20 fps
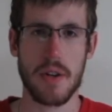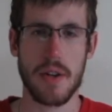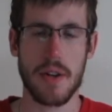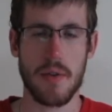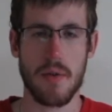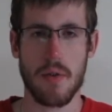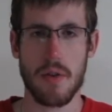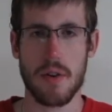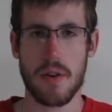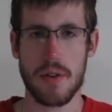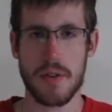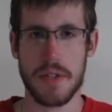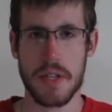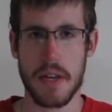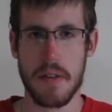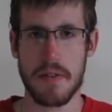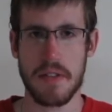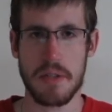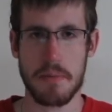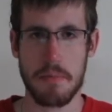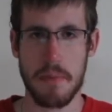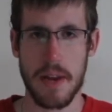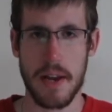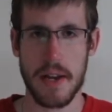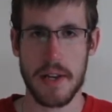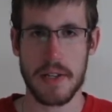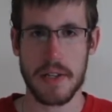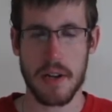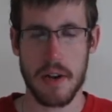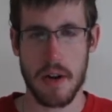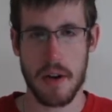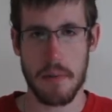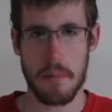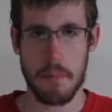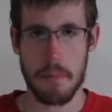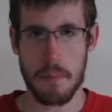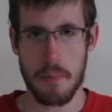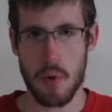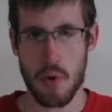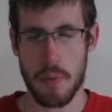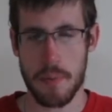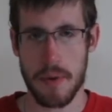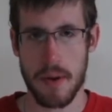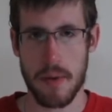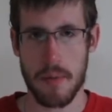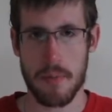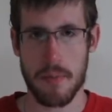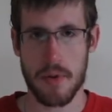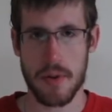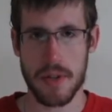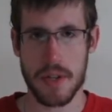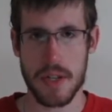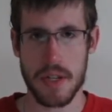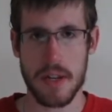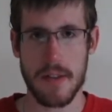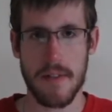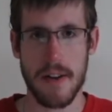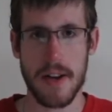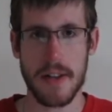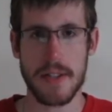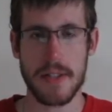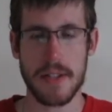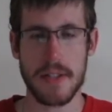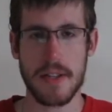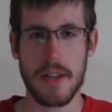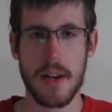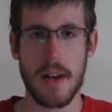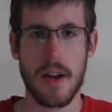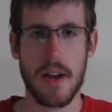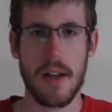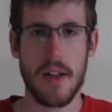in order to save space on both person's devices,